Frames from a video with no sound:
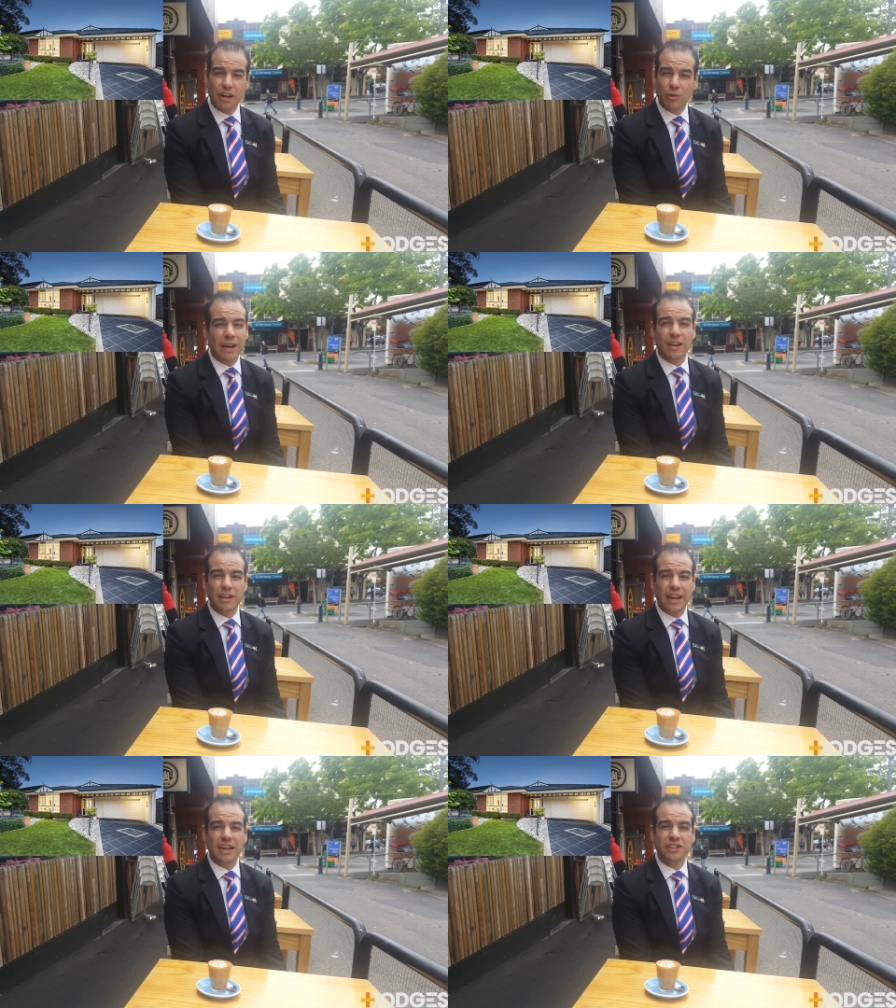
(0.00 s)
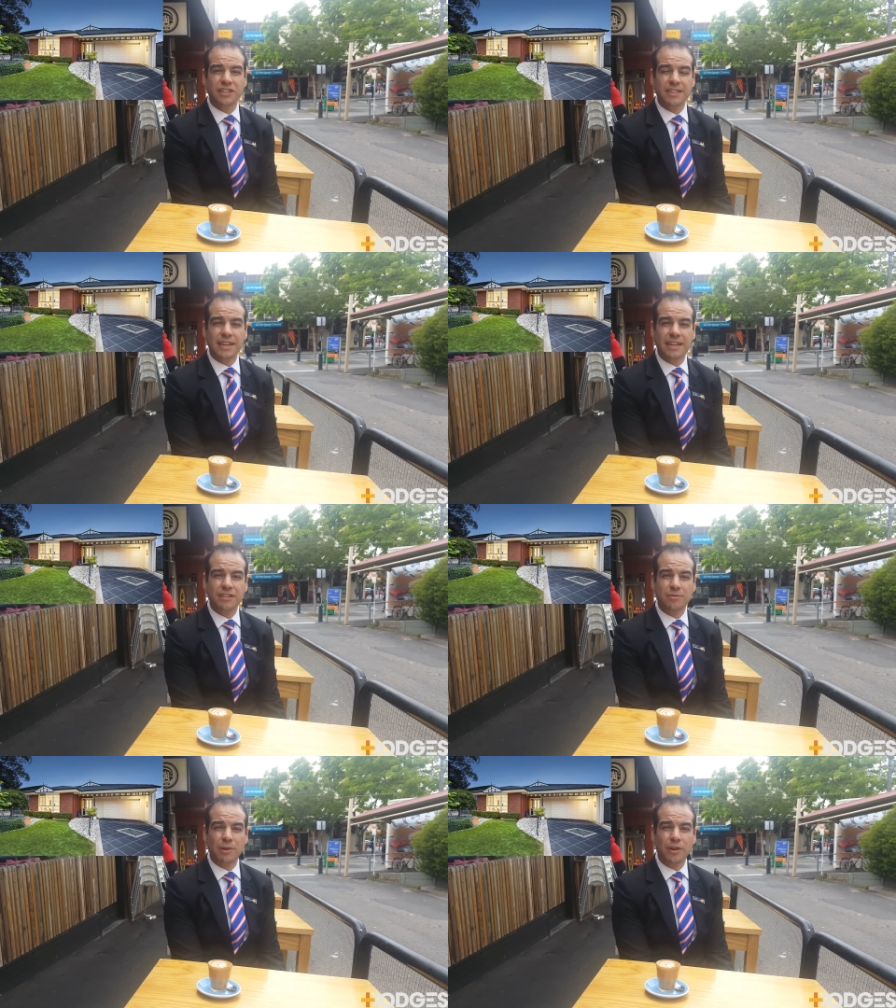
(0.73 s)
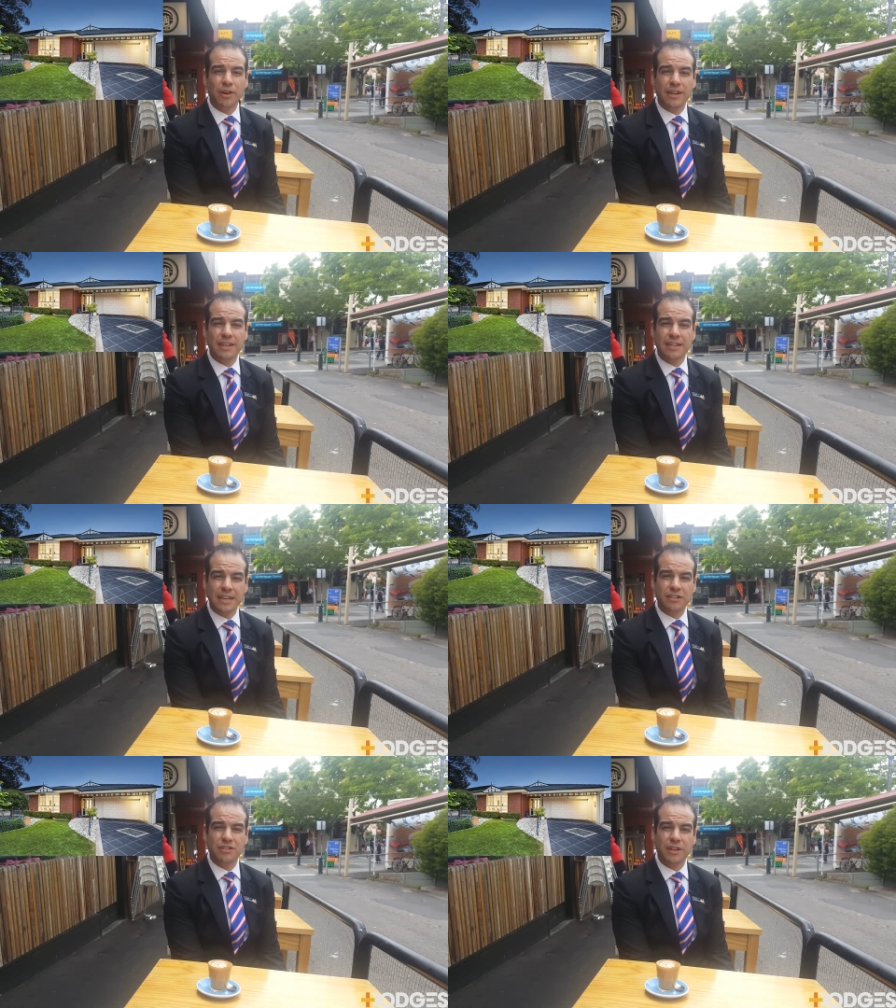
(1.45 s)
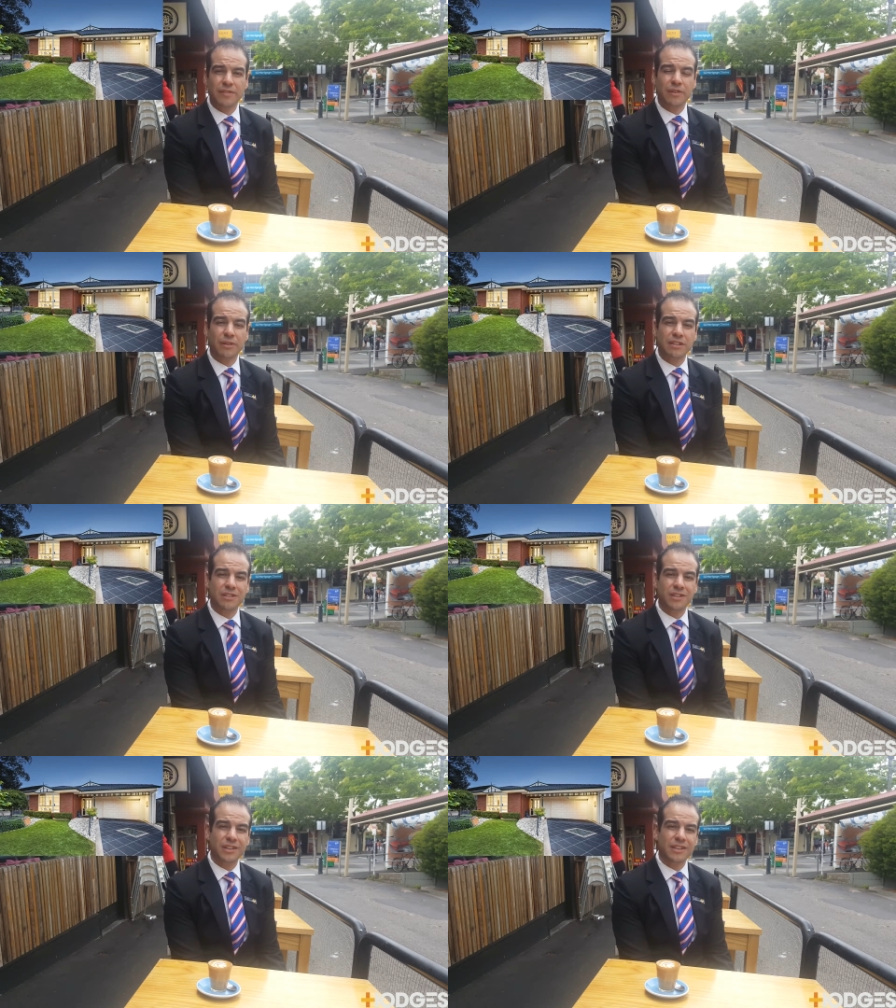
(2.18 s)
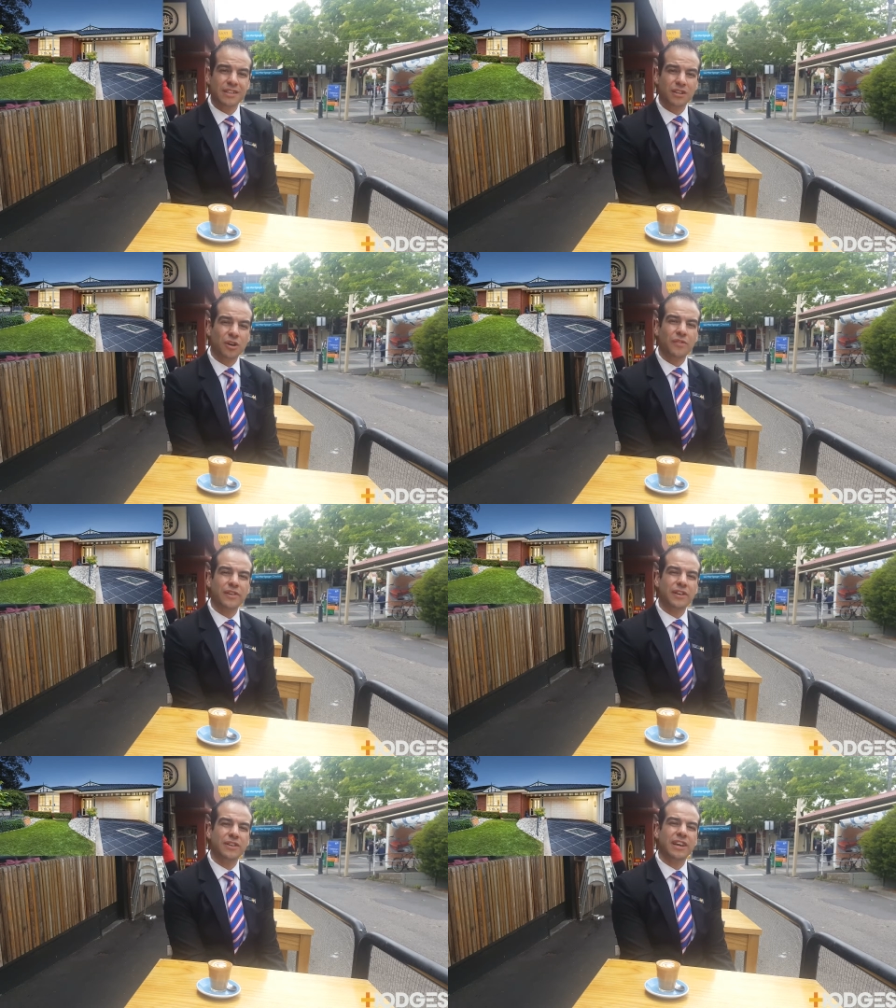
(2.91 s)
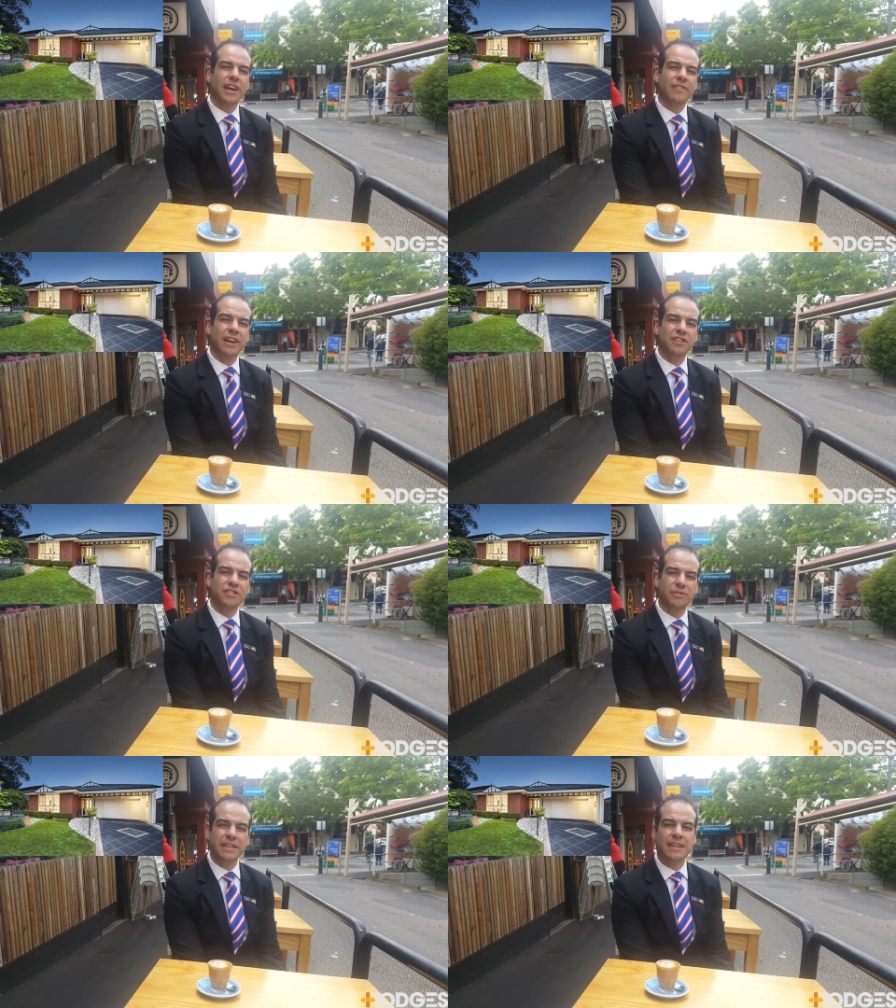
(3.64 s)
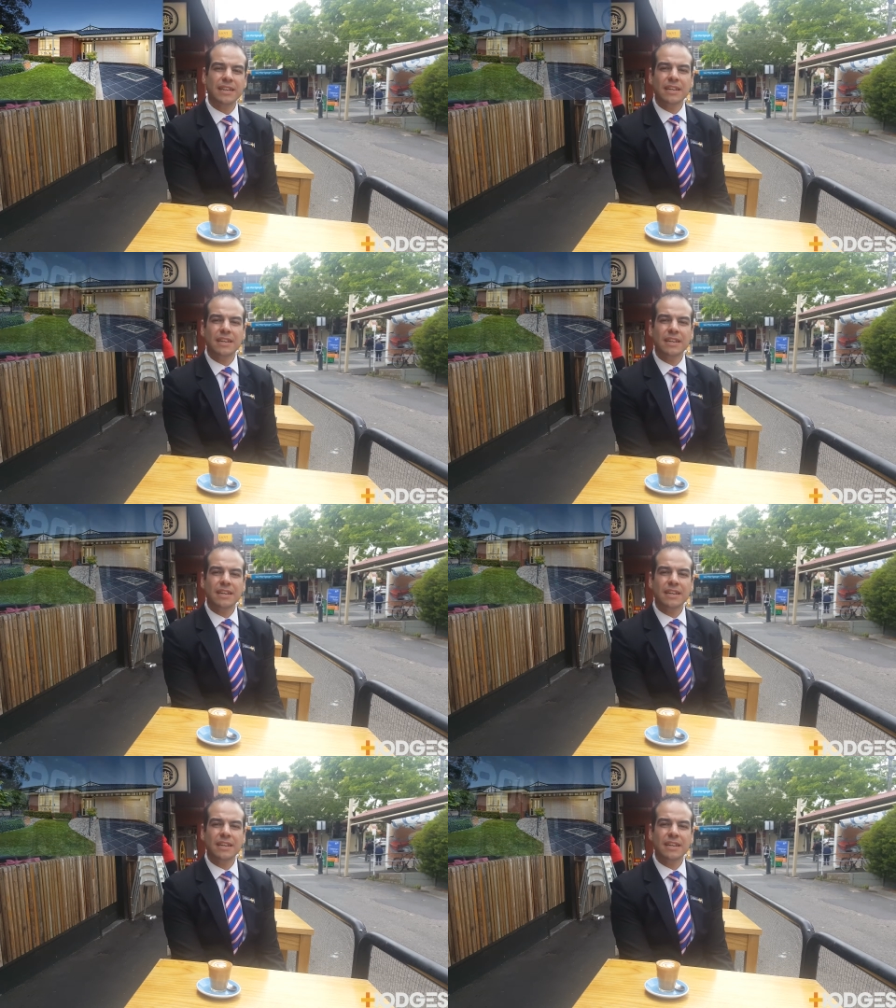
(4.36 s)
Great location there, just behind and next to Evergreen Circuit and the Convent on Kavanagh Street.